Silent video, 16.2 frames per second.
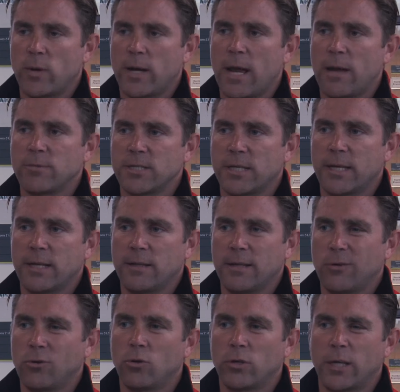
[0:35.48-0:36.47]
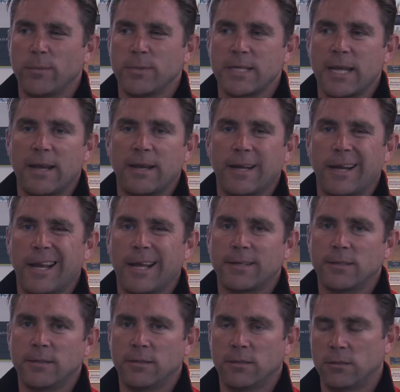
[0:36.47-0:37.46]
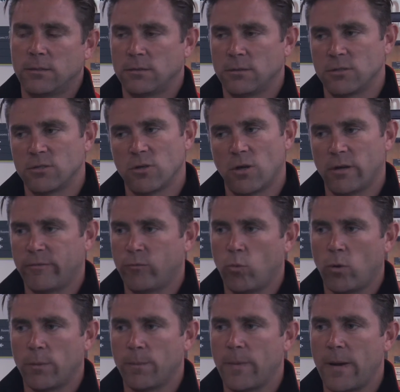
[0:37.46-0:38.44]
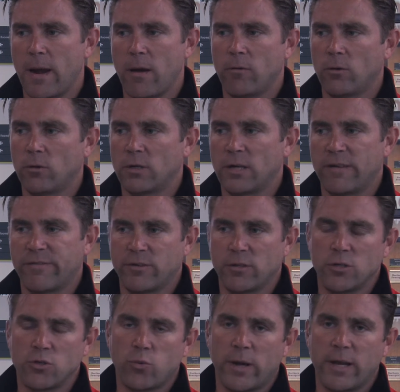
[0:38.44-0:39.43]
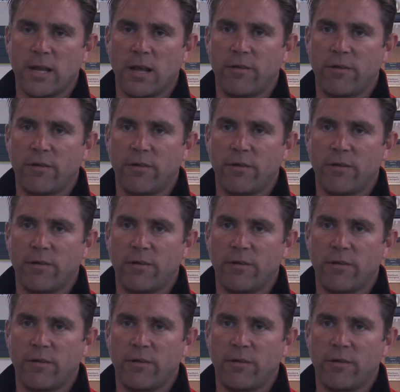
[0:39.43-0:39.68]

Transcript: when I was a kid. The goalkeepers get neglected. There's sort of one parent looking after the 20